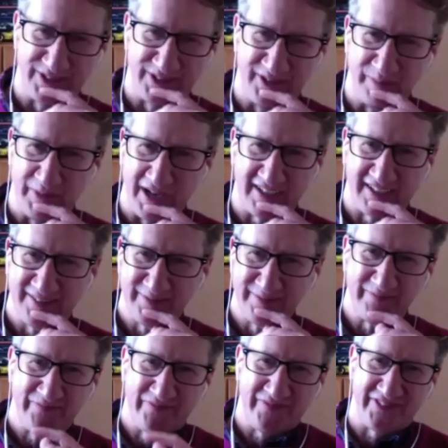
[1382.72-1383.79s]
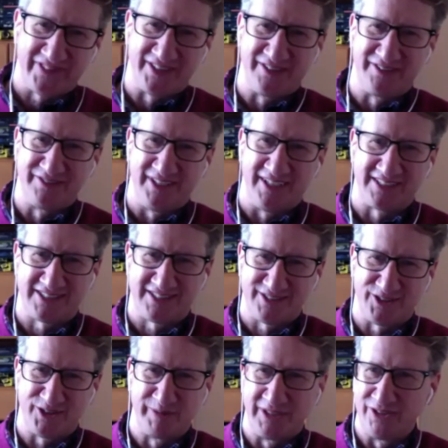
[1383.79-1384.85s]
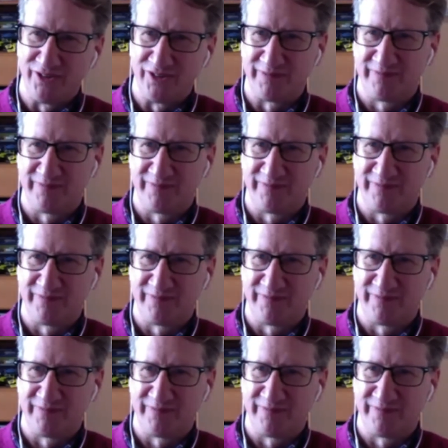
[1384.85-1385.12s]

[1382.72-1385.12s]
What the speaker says: to going back. So yes, it's all been good.